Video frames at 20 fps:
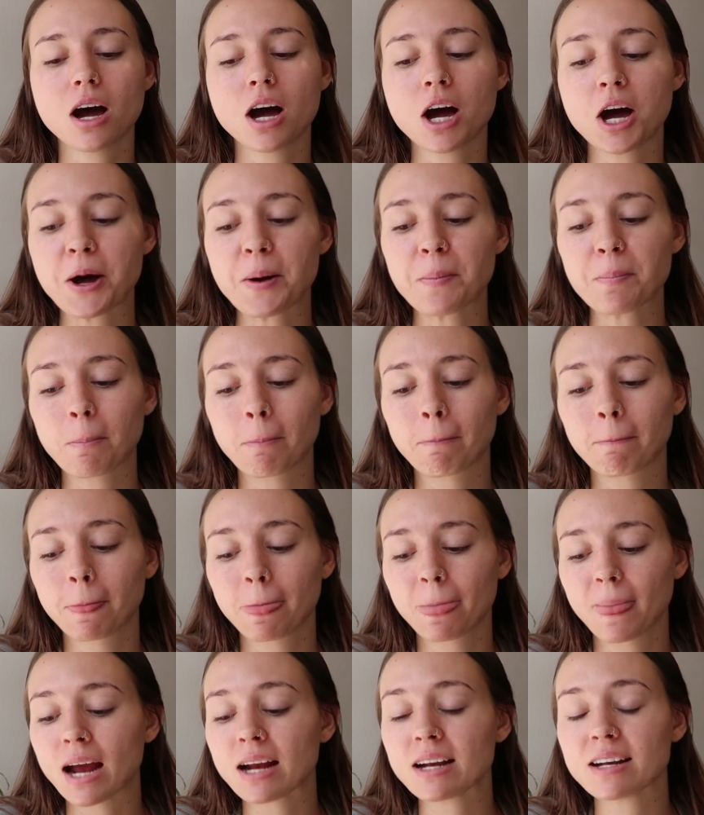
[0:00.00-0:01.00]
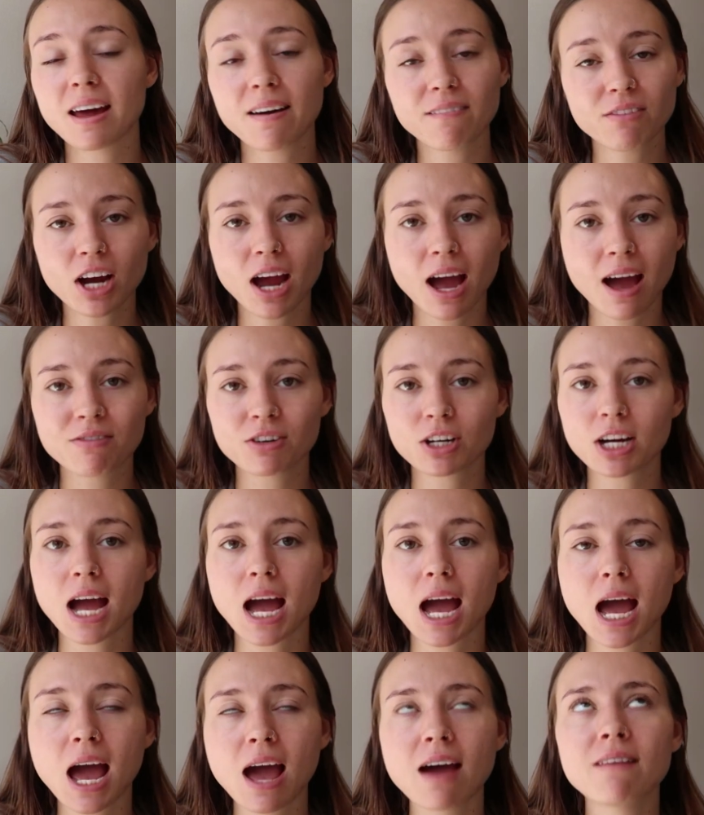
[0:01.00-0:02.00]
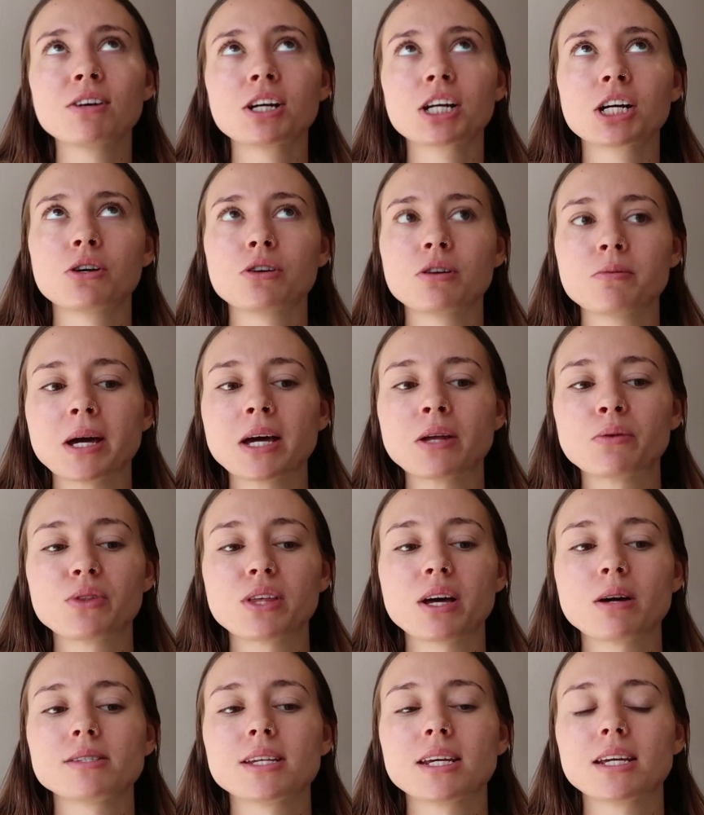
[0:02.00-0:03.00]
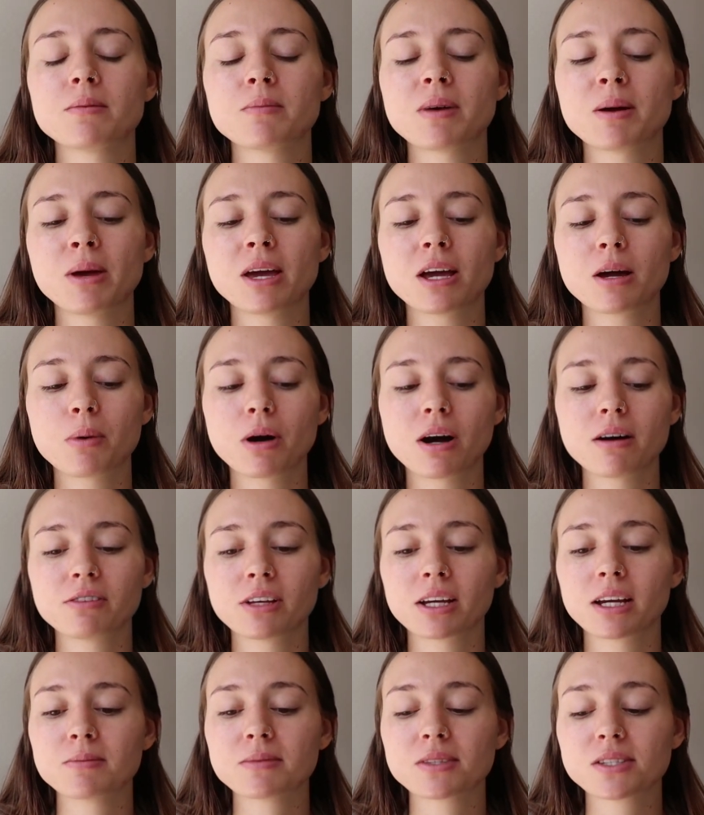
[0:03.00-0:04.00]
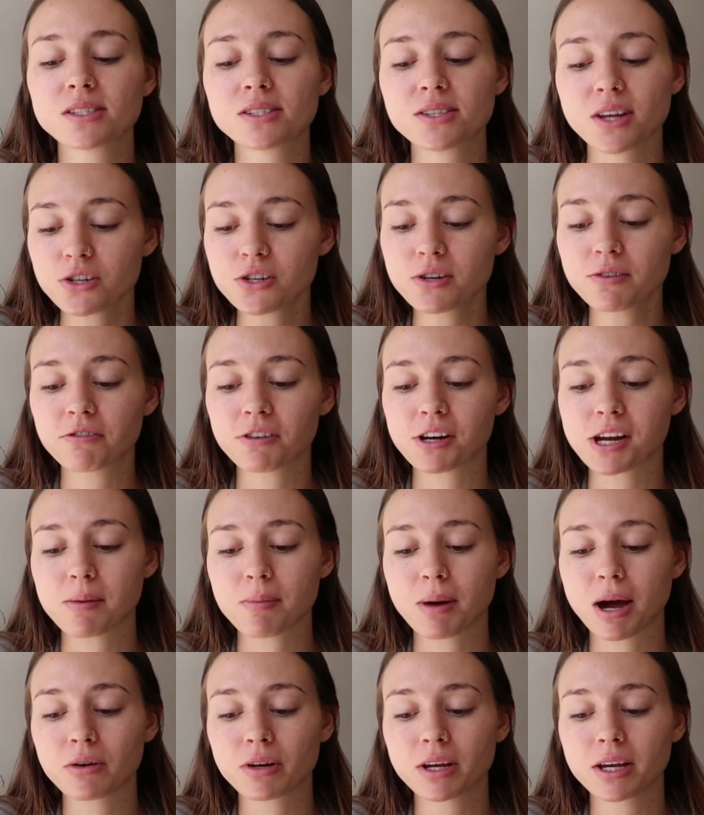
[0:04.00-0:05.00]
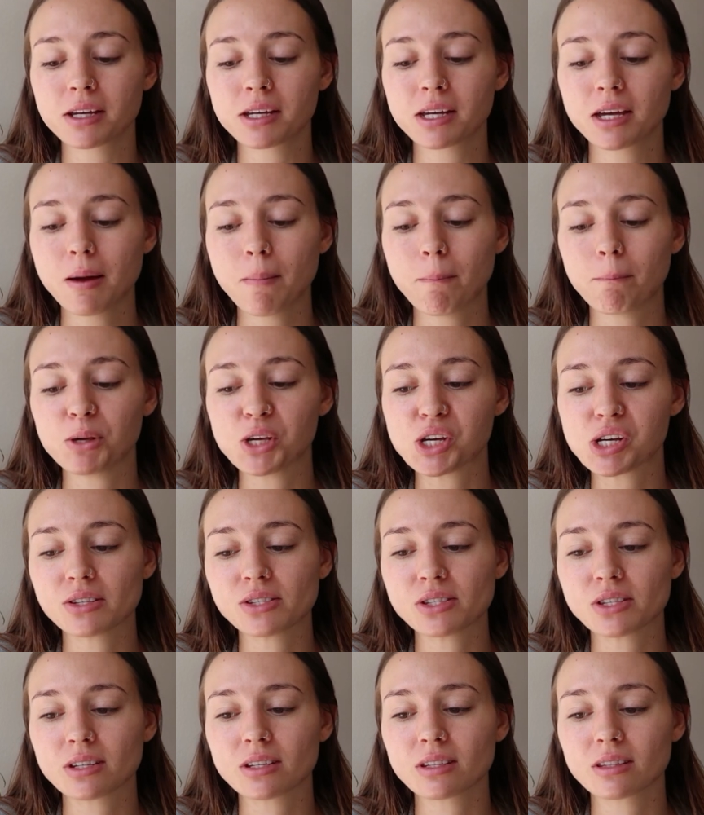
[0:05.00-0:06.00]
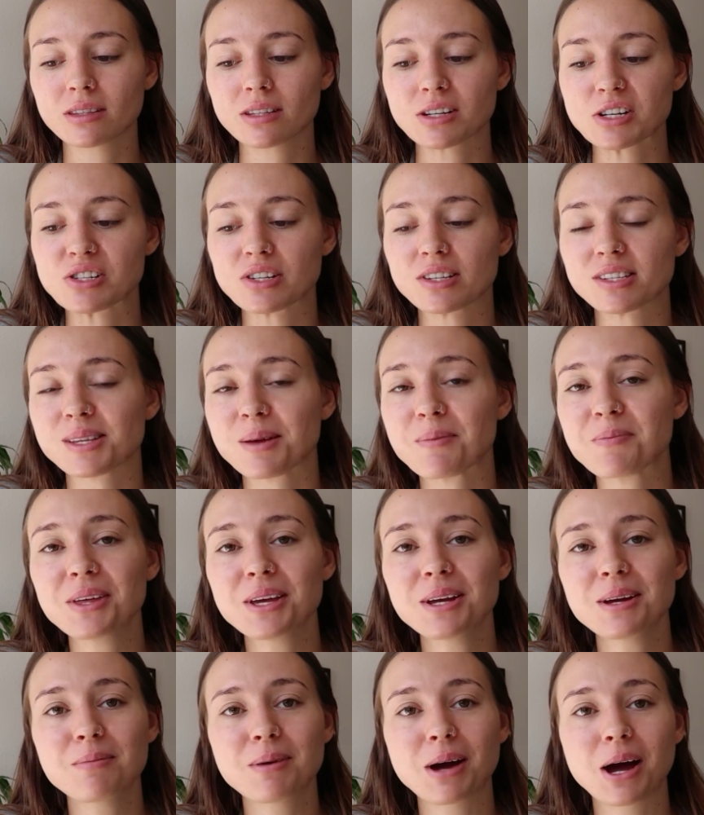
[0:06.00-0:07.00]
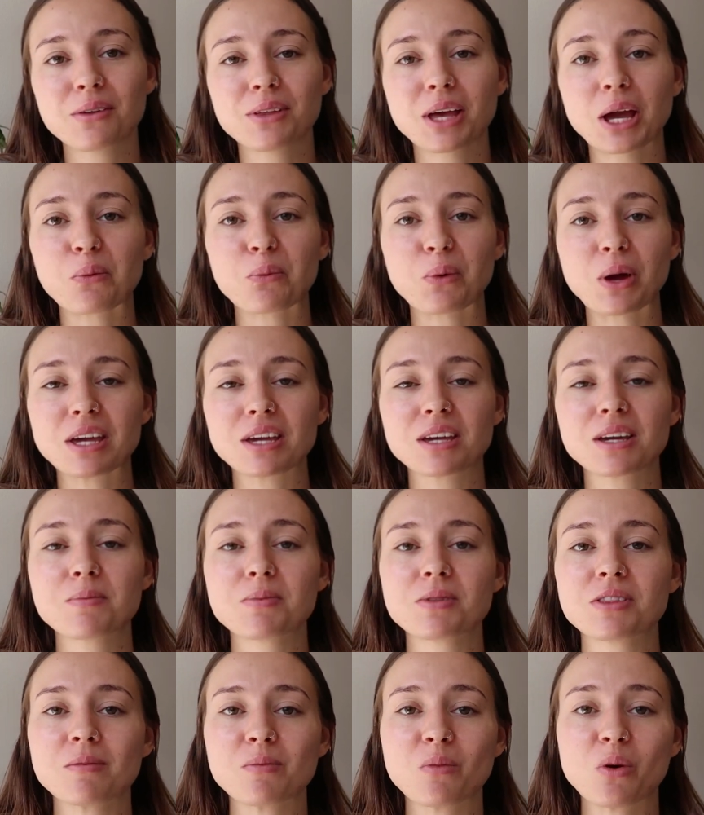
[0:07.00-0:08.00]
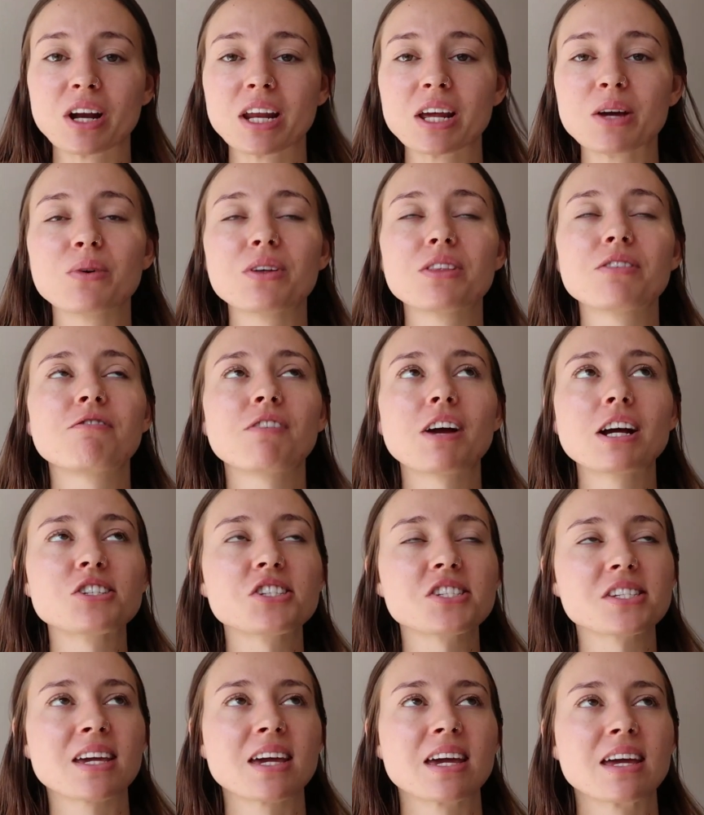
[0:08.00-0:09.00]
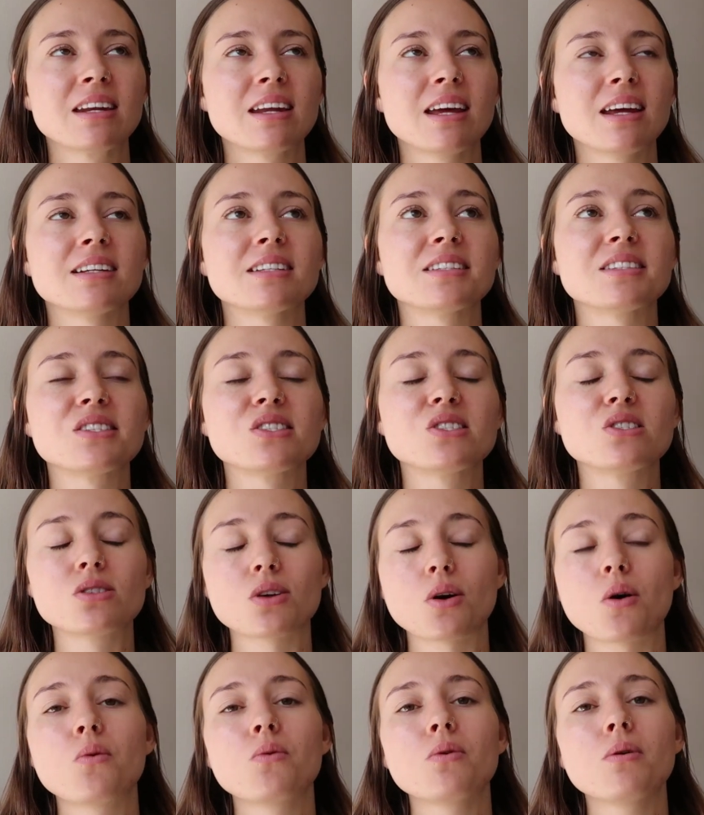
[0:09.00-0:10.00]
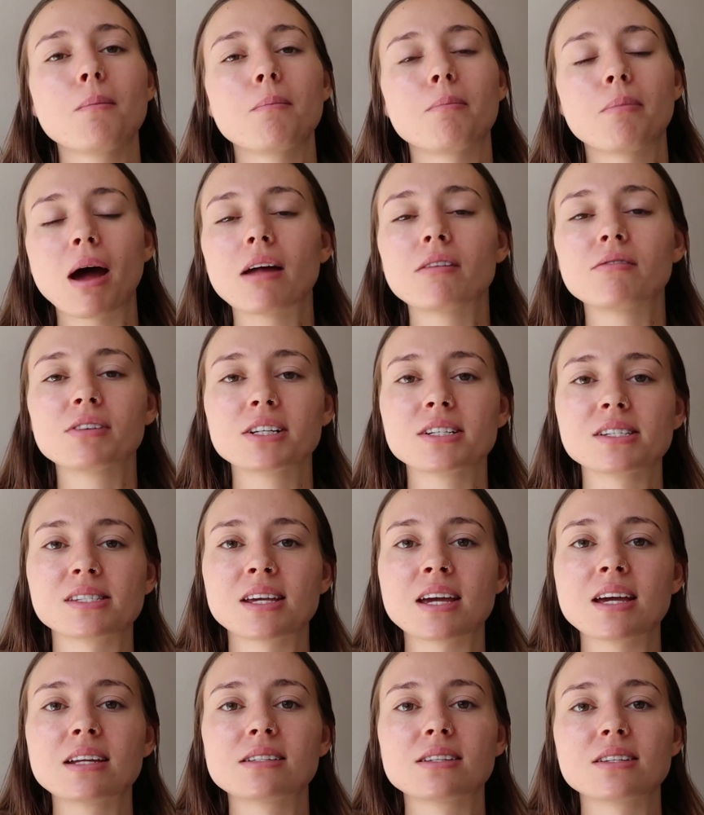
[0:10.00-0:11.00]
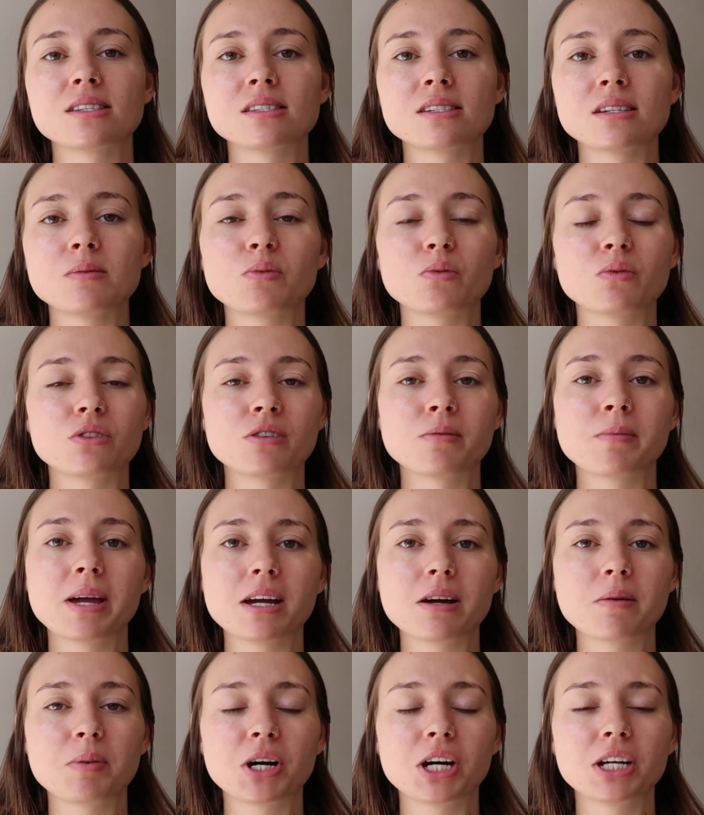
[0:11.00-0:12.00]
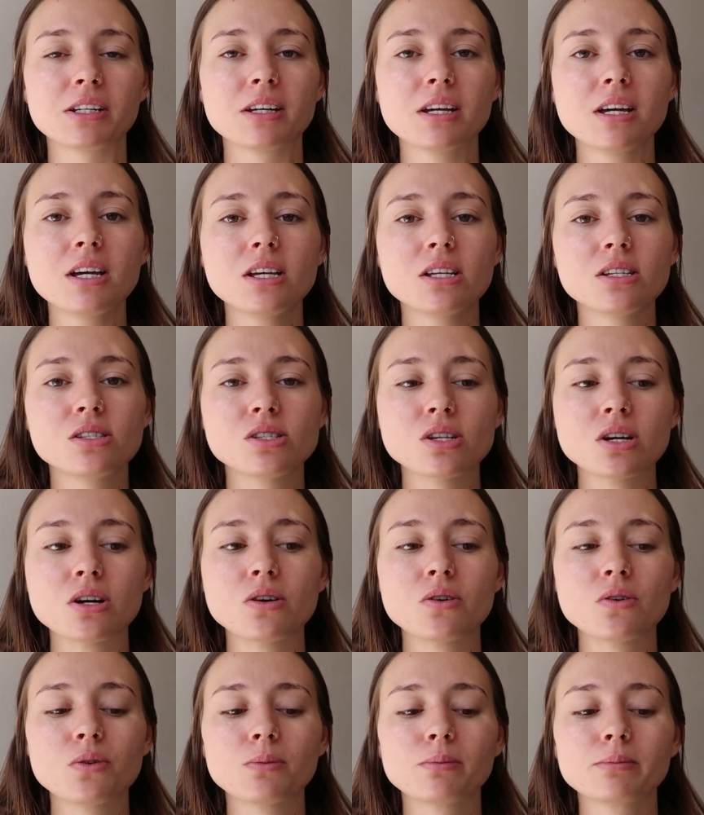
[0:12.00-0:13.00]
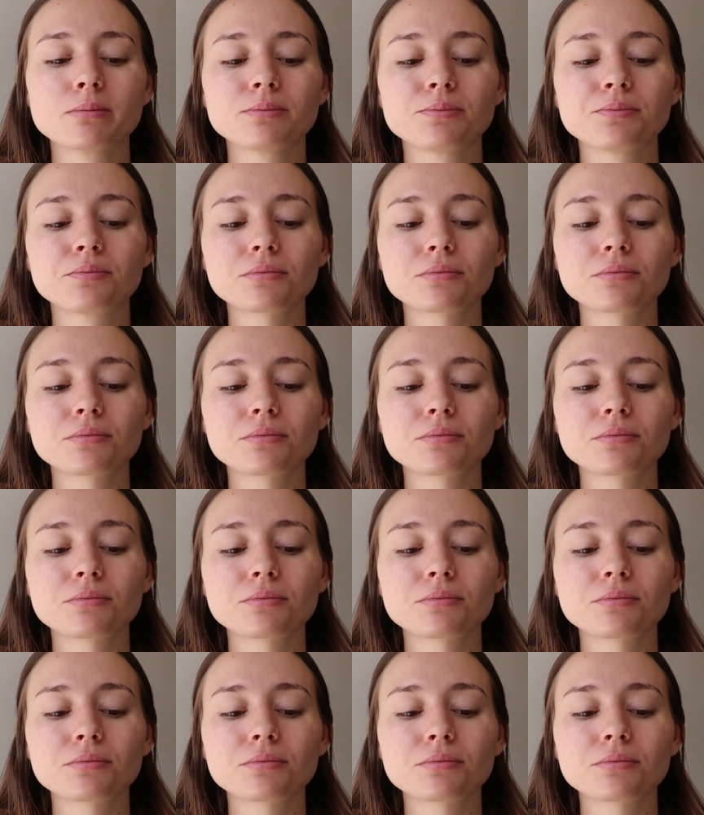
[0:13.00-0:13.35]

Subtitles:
I never, ever go to bed without taking my makeup off. Like, I'm such a freak about it because there's just something about like waking up in the morning with fresh skin, and it's so bad for your skin to sleep with your makeup on. So